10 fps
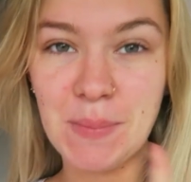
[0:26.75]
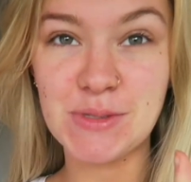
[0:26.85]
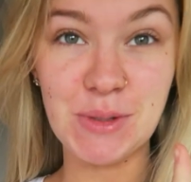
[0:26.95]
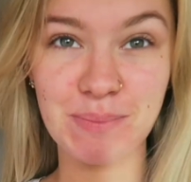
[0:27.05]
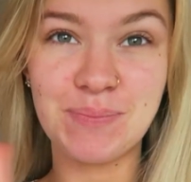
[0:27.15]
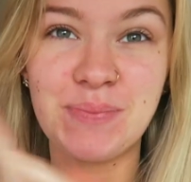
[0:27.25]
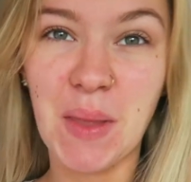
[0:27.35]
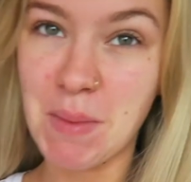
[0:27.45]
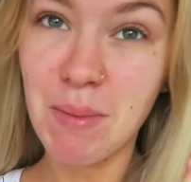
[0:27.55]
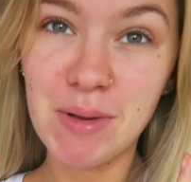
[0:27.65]
So
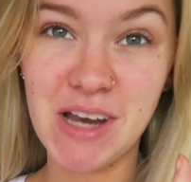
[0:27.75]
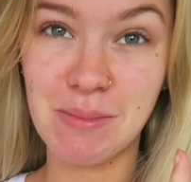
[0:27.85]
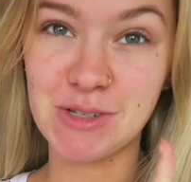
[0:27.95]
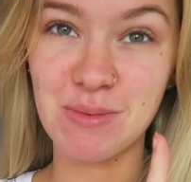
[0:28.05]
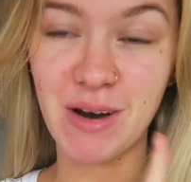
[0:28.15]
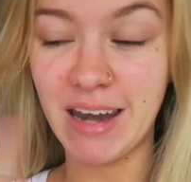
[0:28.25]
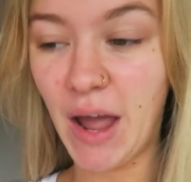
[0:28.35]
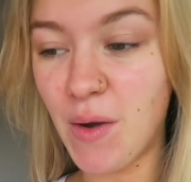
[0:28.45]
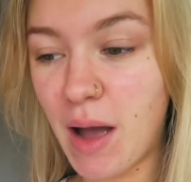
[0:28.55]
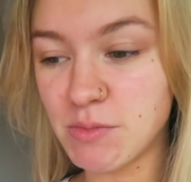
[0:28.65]
I'm in my pyjama top right
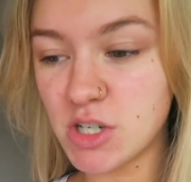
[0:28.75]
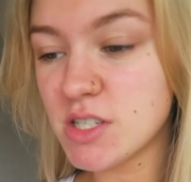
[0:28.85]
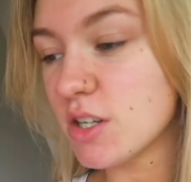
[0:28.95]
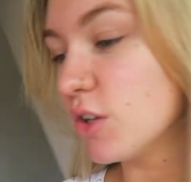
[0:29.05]
now. I'm just